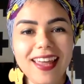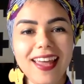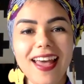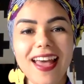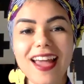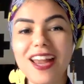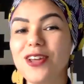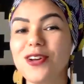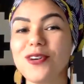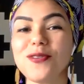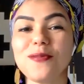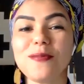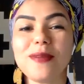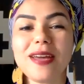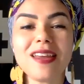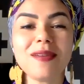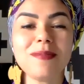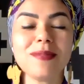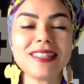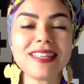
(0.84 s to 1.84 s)
Hello, my
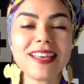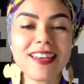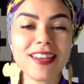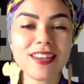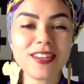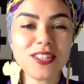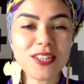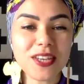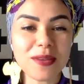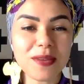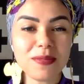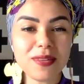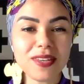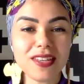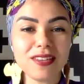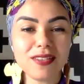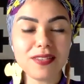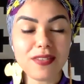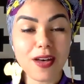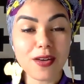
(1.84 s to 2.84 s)
name is
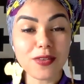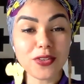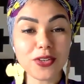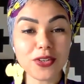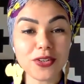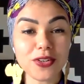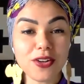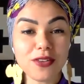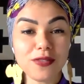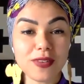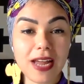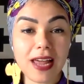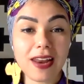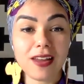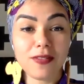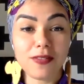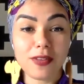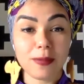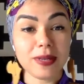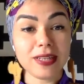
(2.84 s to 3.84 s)
Chebbi, founder of
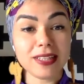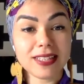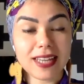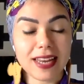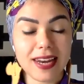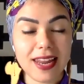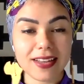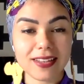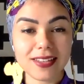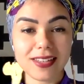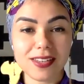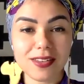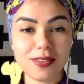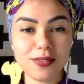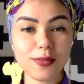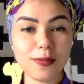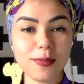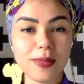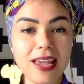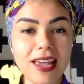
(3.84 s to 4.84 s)
Nala Feminist Collective.
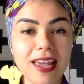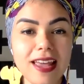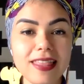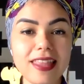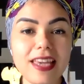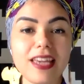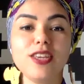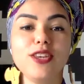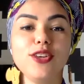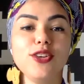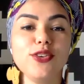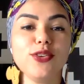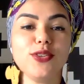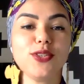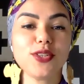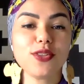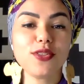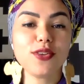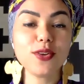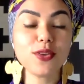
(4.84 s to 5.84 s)
Thank you
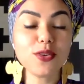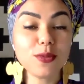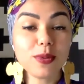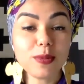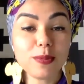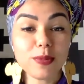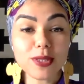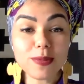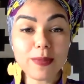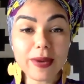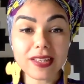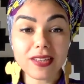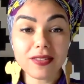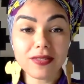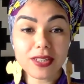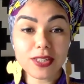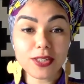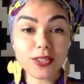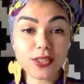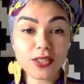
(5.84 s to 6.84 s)
to the Global Perspective
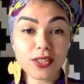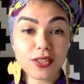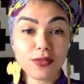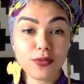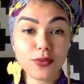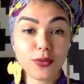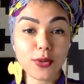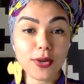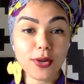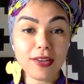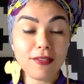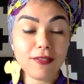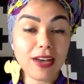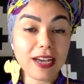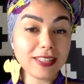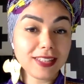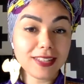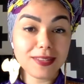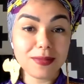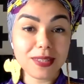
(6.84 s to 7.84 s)
Initiative for
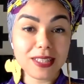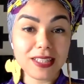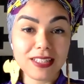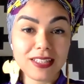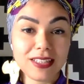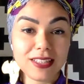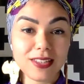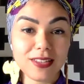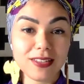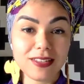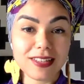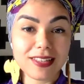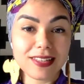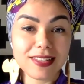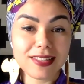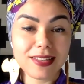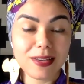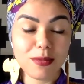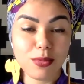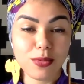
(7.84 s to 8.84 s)
inviting me to
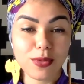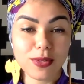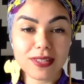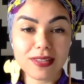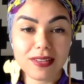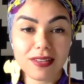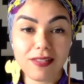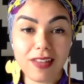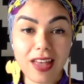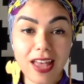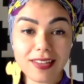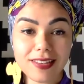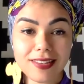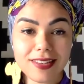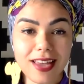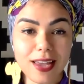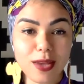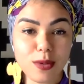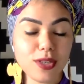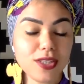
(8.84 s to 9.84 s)
this important event.
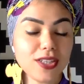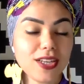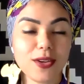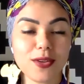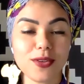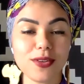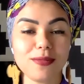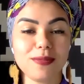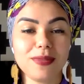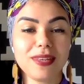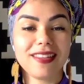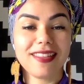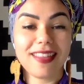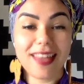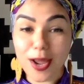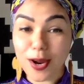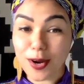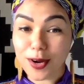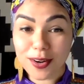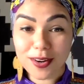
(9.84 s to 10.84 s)
I wish I could be
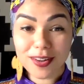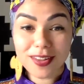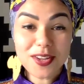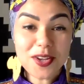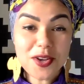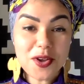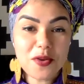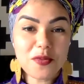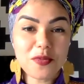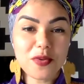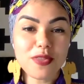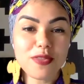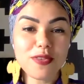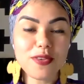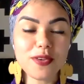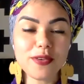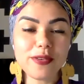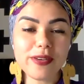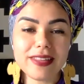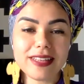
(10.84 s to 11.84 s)
there with
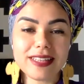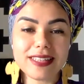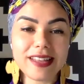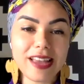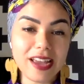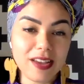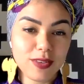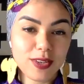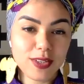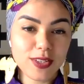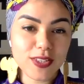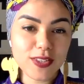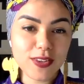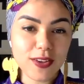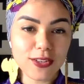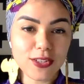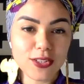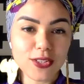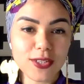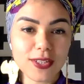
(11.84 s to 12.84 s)
you in this lively
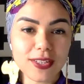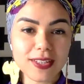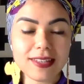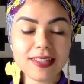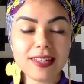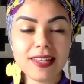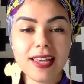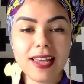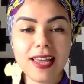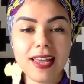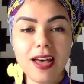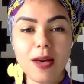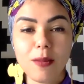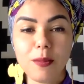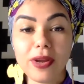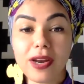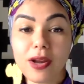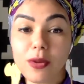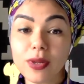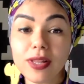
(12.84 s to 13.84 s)
discussion,
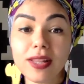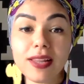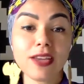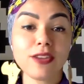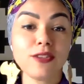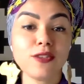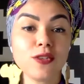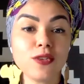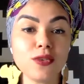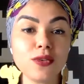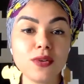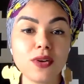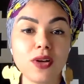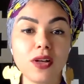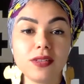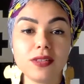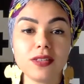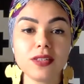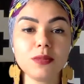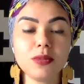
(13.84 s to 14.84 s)
but I would like to
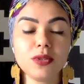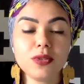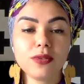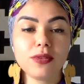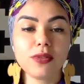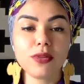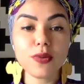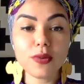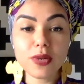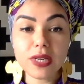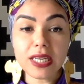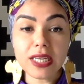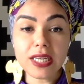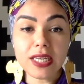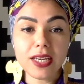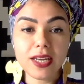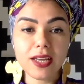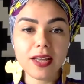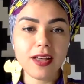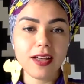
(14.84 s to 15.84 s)
contribute
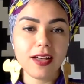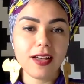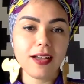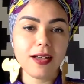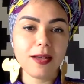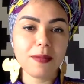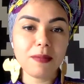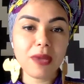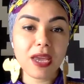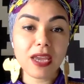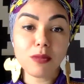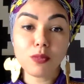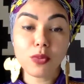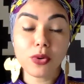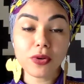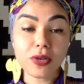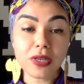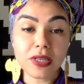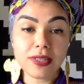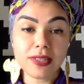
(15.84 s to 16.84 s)
three main
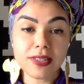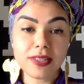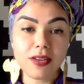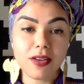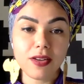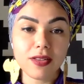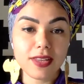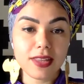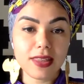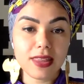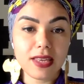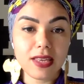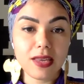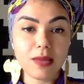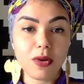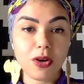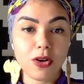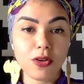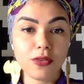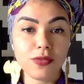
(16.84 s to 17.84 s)
points on the
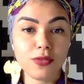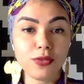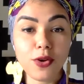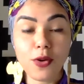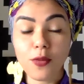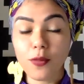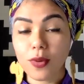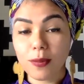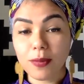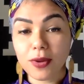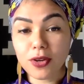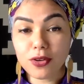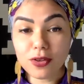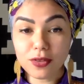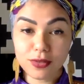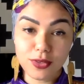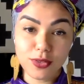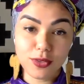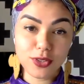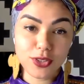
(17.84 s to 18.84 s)
theme of no women, no
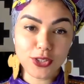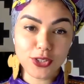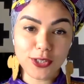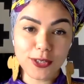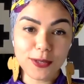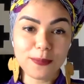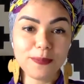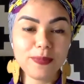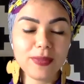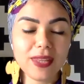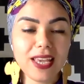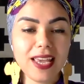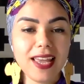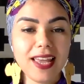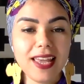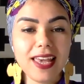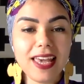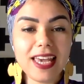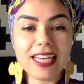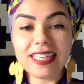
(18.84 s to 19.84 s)
future.
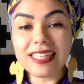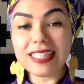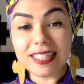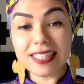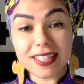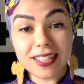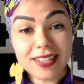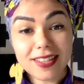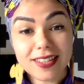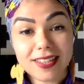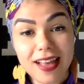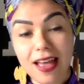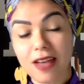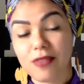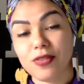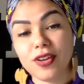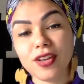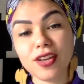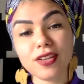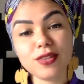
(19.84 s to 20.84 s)
Indeed,
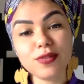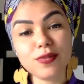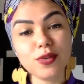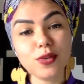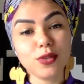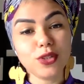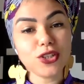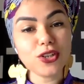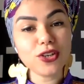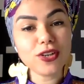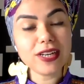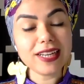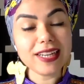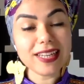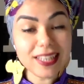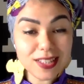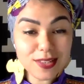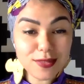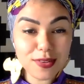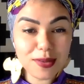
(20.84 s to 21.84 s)
Africa's future
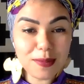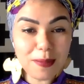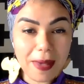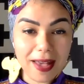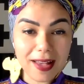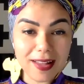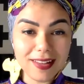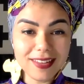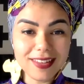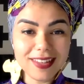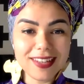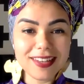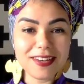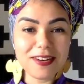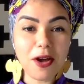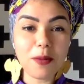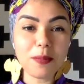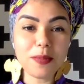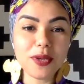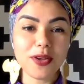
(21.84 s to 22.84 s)
is female,
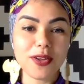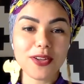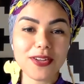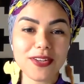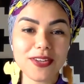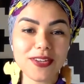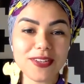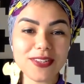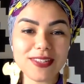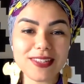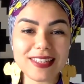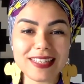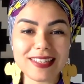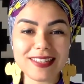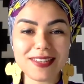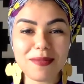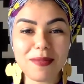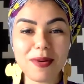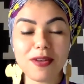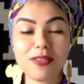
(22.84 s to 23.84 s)
not because
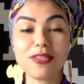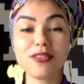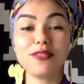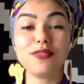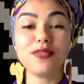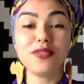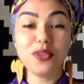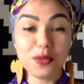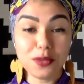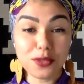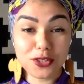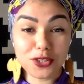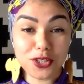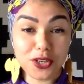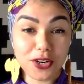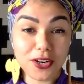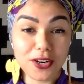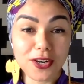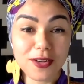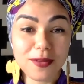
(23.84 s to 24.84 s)
it's about the
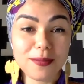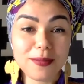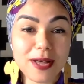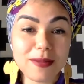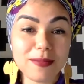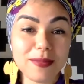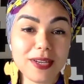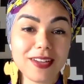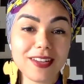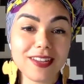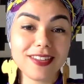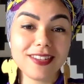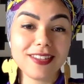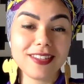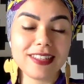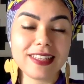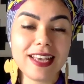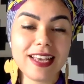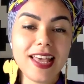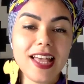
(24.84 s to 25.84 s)
future, but
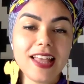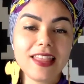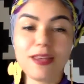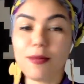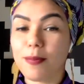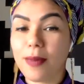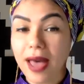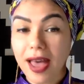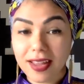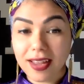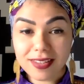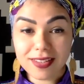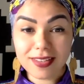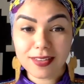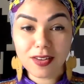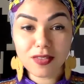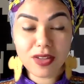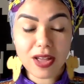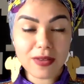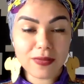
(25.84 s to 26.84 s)
because the past
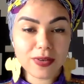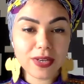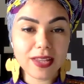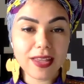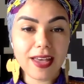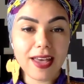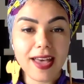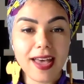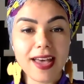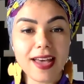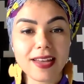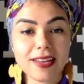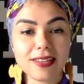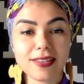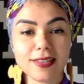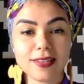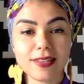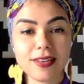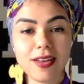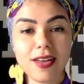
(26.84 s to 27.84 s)
of Africa
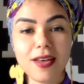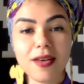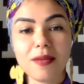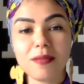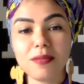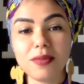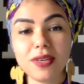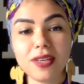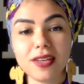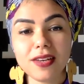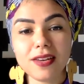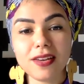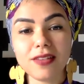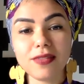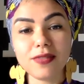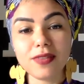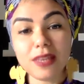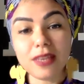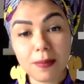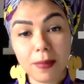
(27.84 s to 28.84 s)
has been
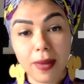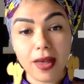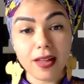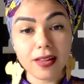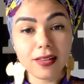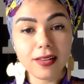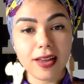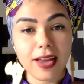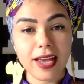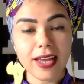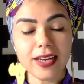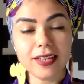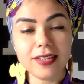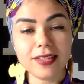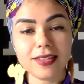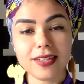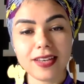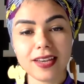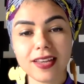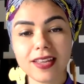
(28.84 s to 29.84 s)
female and
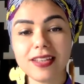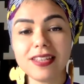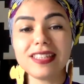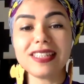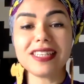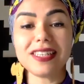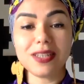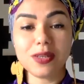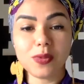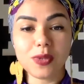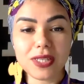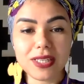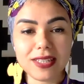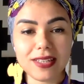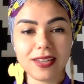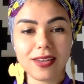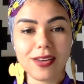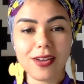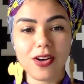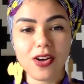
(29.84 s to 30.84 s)
it's a
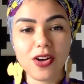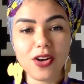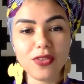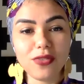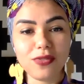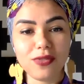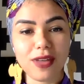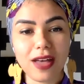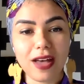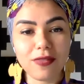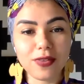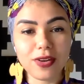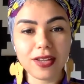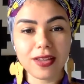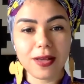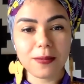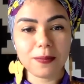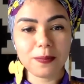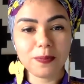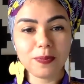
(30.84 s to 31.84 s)
continuity of
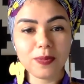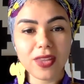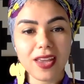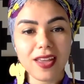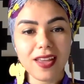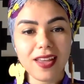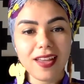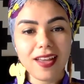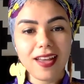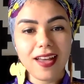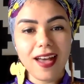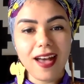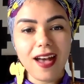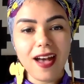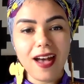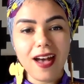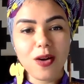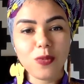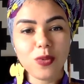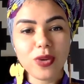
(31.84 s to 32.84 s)
Africa.
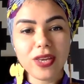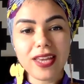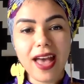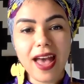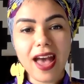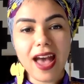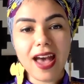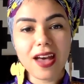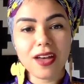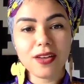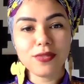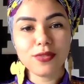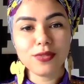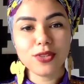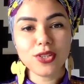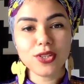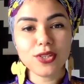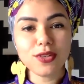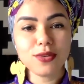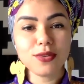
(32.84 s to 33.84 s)
We have
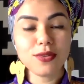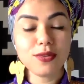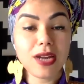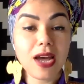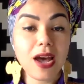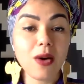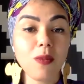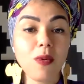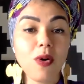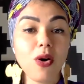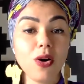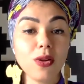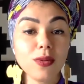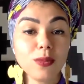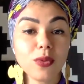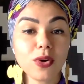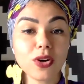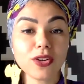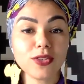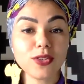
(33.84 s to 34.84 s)
to now all
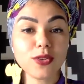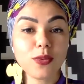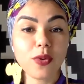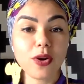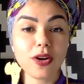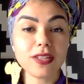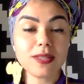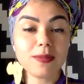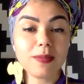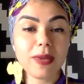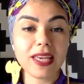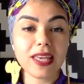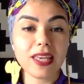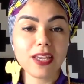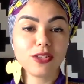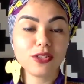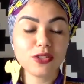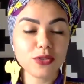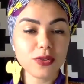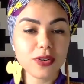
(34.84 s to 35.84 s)
work towards
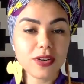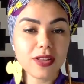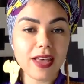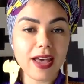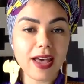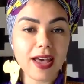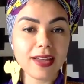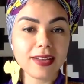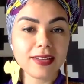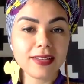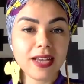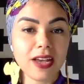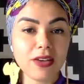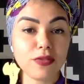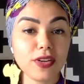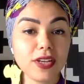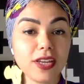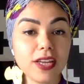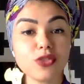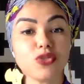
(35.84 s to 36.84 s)
making sure that
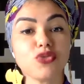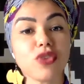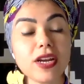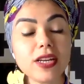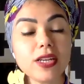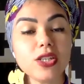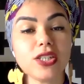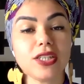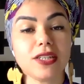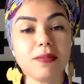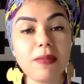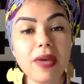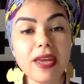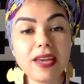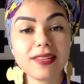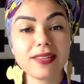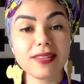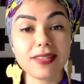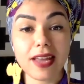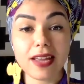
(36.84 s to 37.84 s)
Africa's strategy
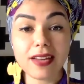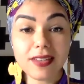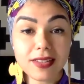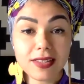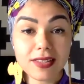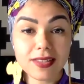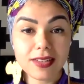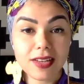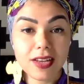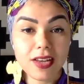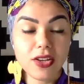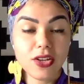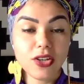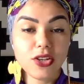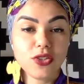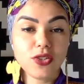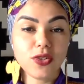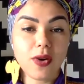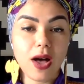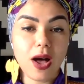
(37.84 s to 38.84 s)
makes sense
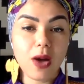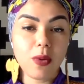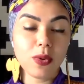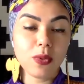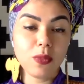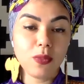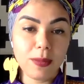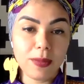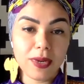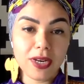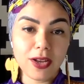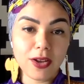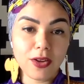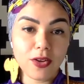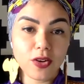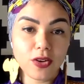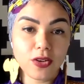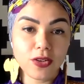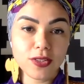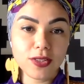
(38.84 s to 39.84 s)
to our women and
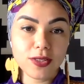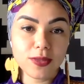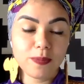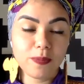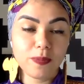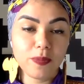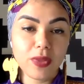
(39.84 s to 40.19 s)
girls.